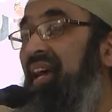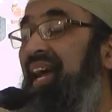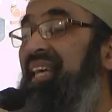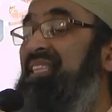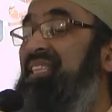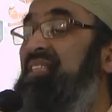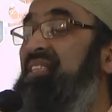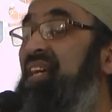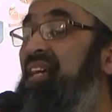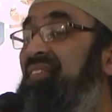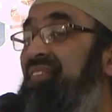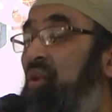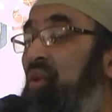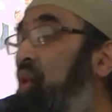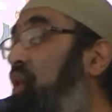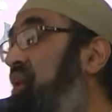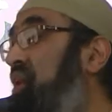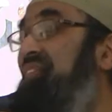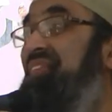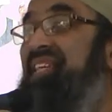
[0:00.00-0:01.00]
It's as if
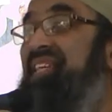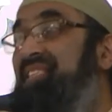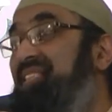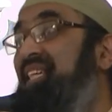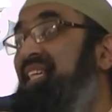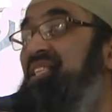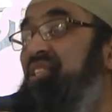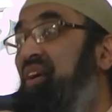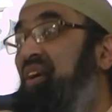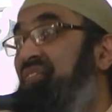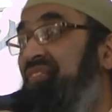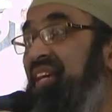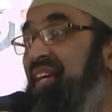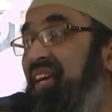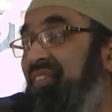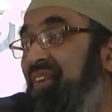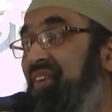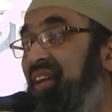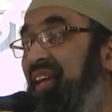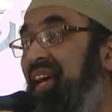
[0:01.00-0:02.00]
all of his sins are
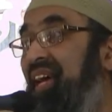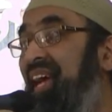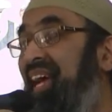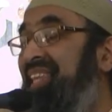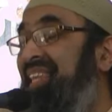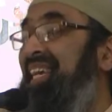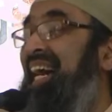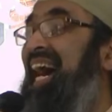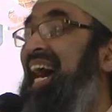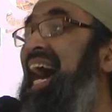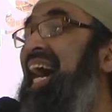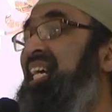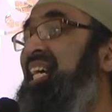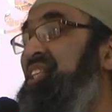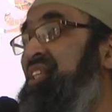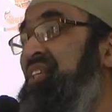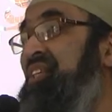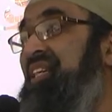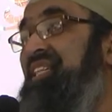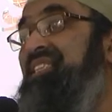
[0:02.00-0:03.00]
forgiven. The
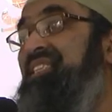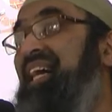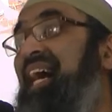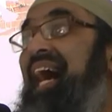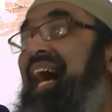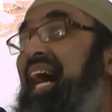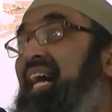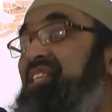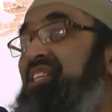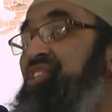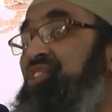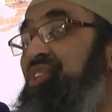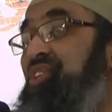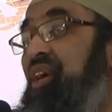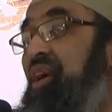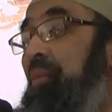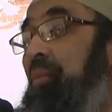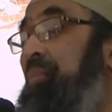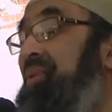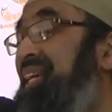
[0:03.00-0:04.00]
action is the hajj,
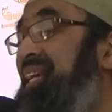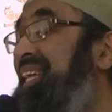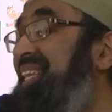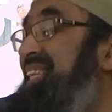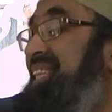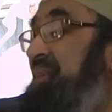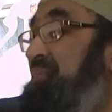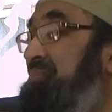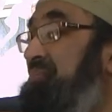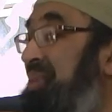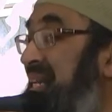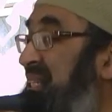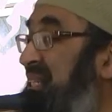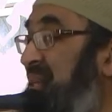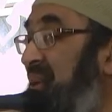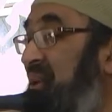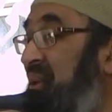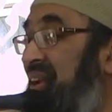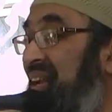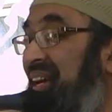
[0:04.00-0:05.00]
but in the
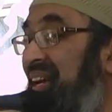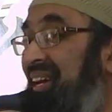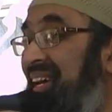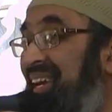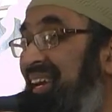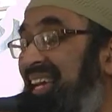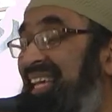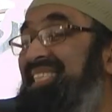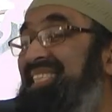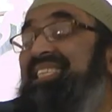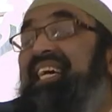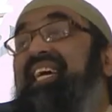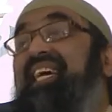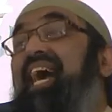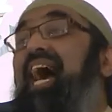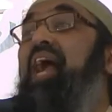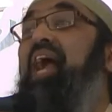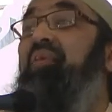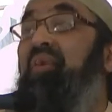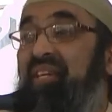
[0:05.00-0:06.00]
middle is the
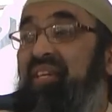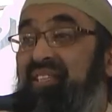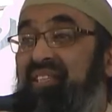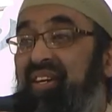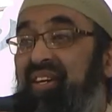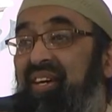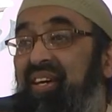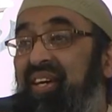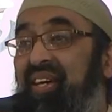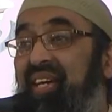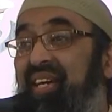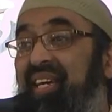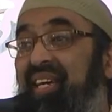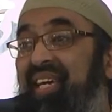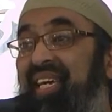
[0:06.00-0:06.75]
character.